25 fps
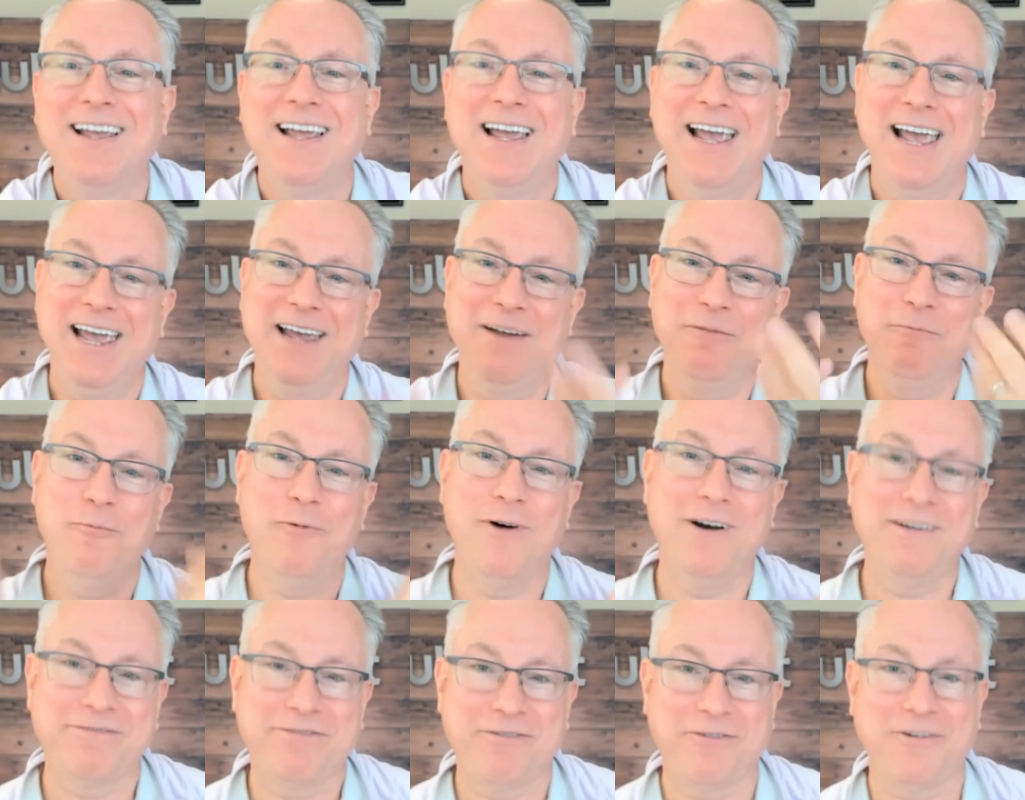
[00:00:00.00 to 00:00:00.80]
and
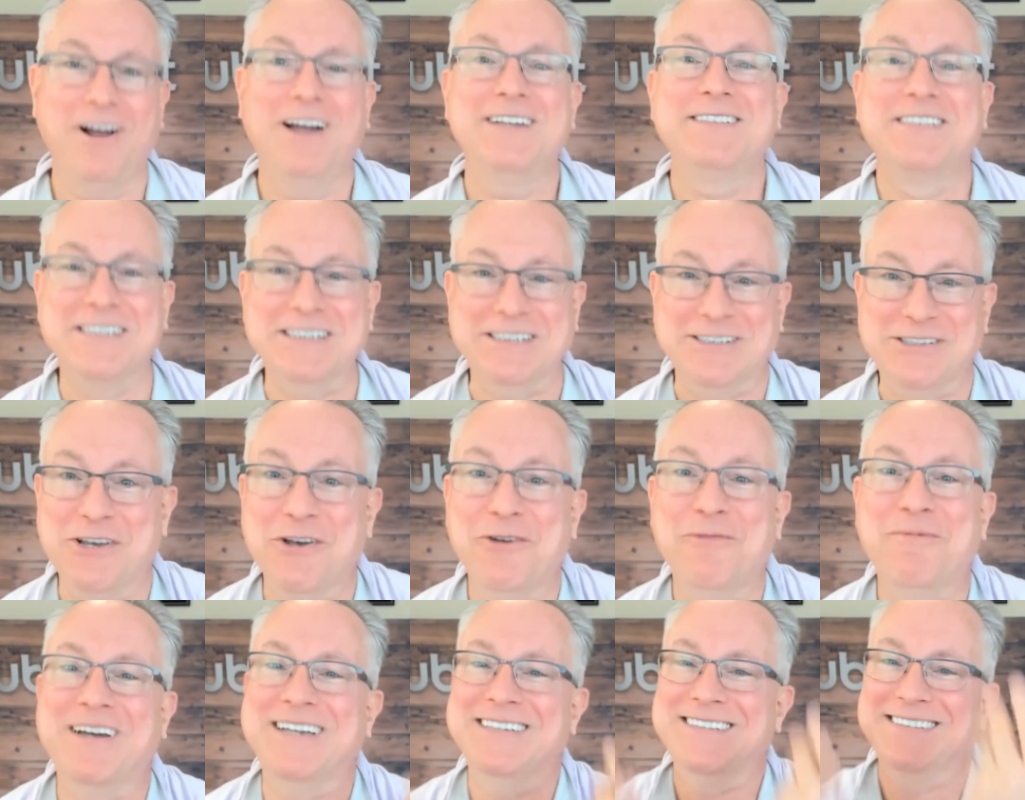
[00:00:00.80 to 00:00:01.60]
what for us as
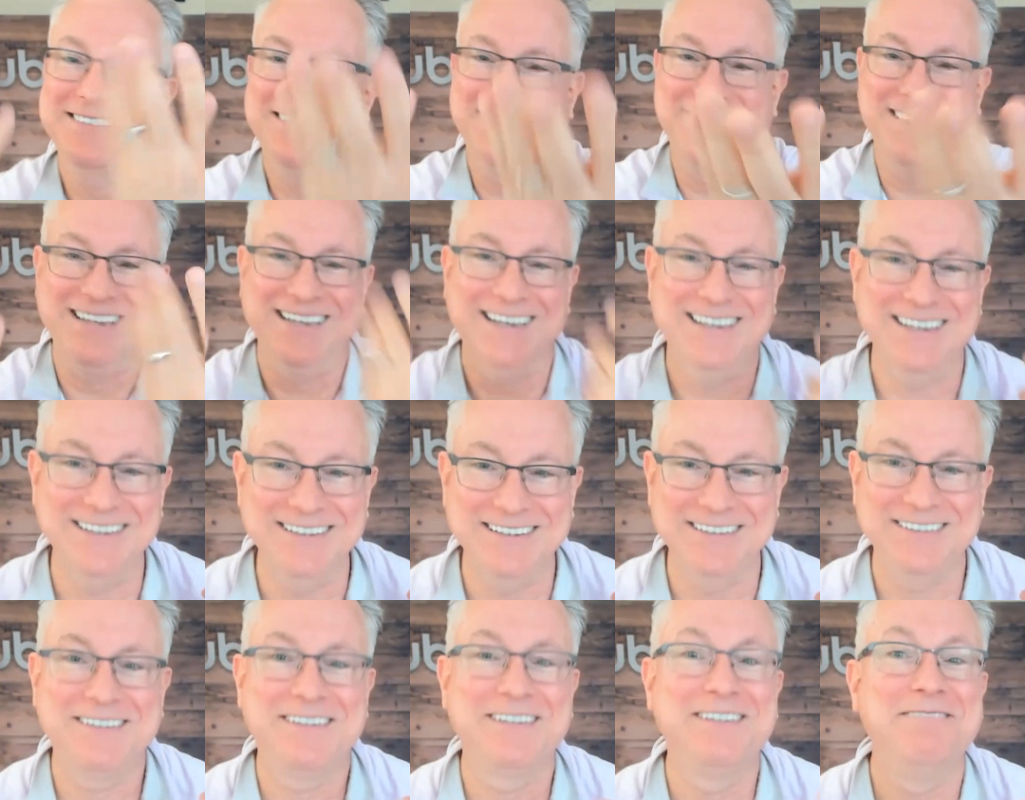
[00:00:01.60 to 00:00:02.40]
humans, the